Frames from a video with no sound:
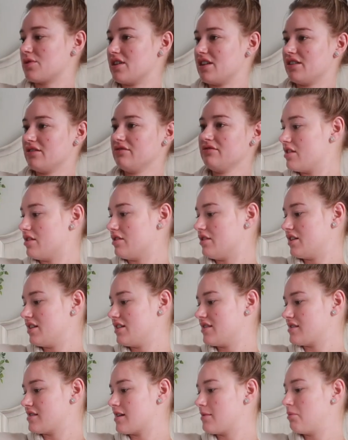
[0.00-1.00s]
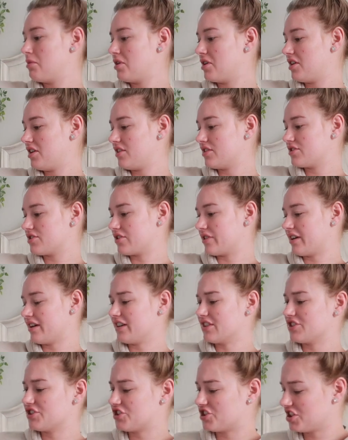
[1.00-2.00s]
one. This, I'm pretty sure,
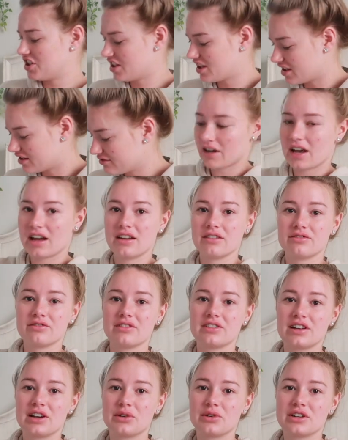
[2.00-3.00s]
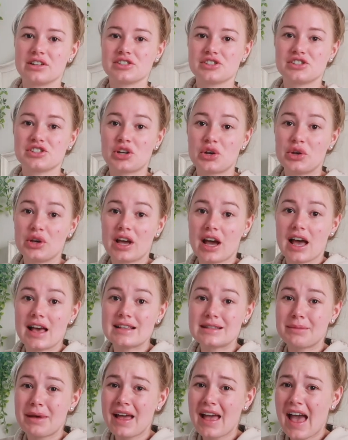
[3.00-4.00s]
is Shein. Okay, I'm gonna show you
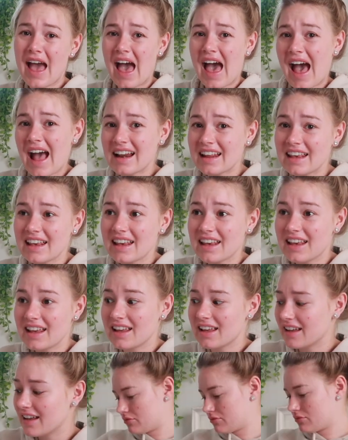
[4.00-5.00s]
guys my Addy.